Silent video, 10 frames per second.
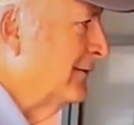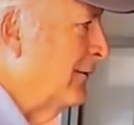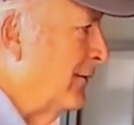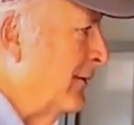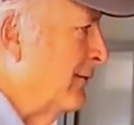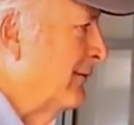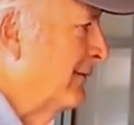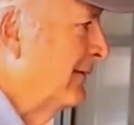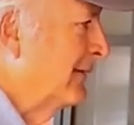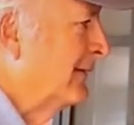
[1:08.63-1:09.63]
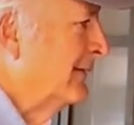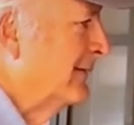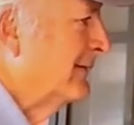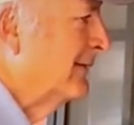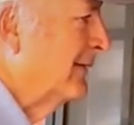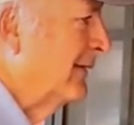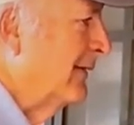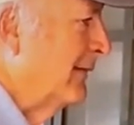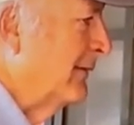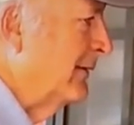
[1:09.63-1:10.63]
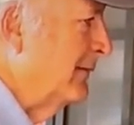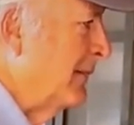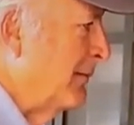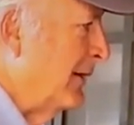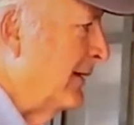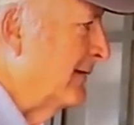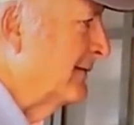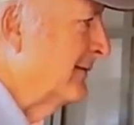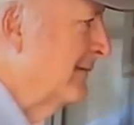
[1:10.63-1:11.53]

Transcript: don't know? All right, well, you're my prayers.